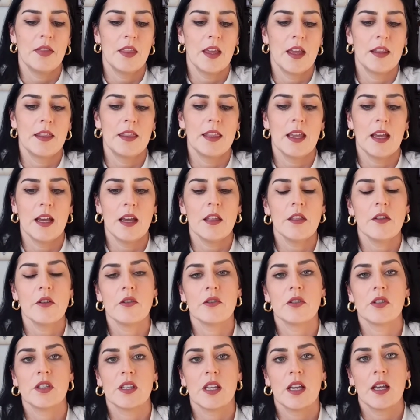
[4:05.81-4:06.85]
then the other
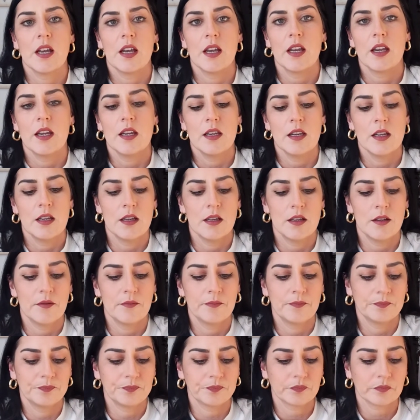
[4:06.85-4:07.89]
side
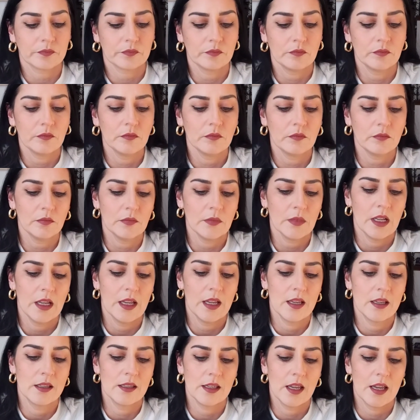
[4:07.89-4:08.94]

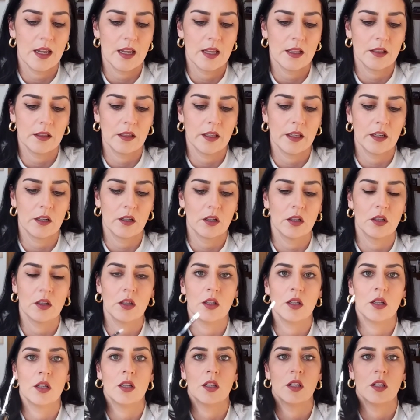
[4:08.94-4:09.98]
is a little